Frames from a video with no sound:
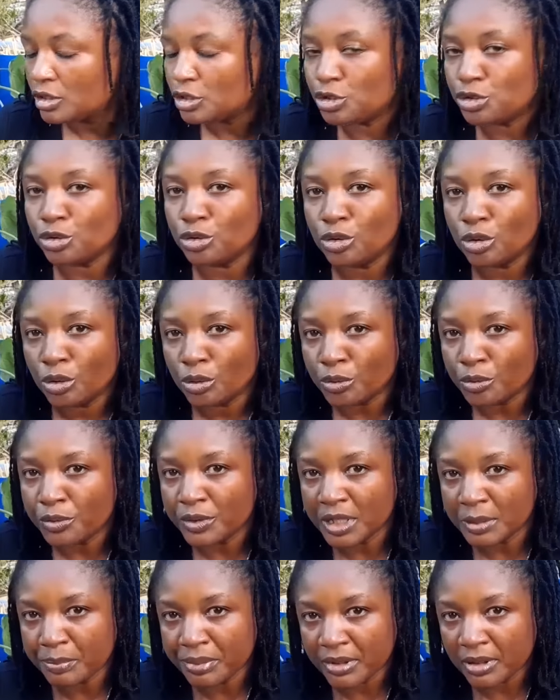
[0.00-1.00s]
to
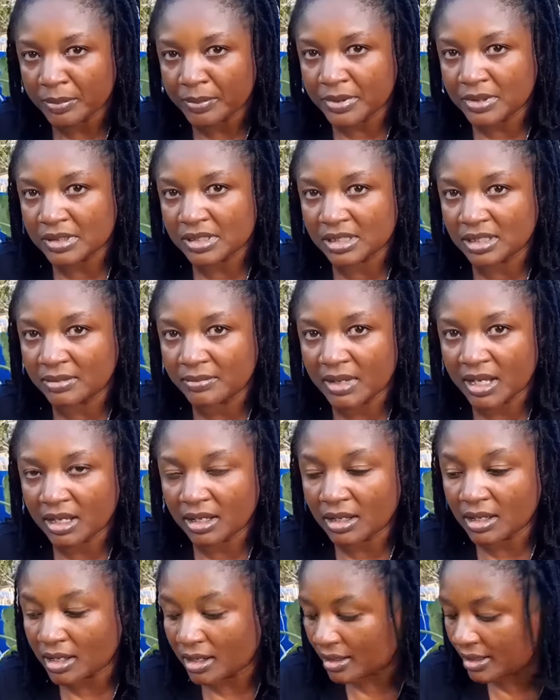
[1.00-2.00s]
repurpose in my
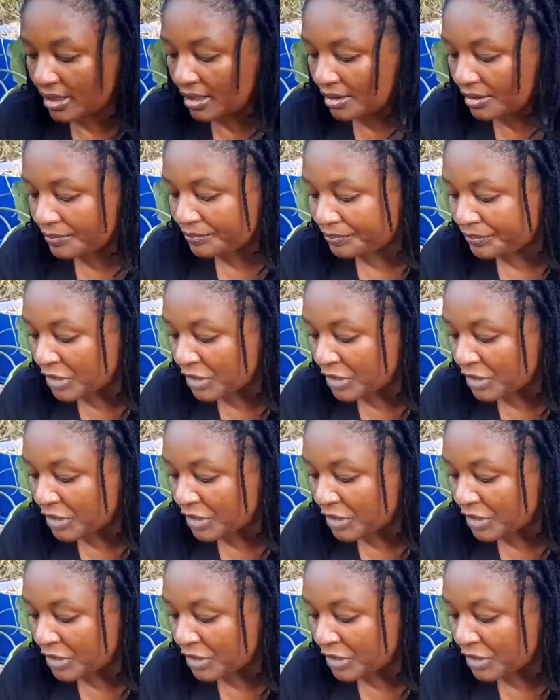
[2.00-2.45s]
garden.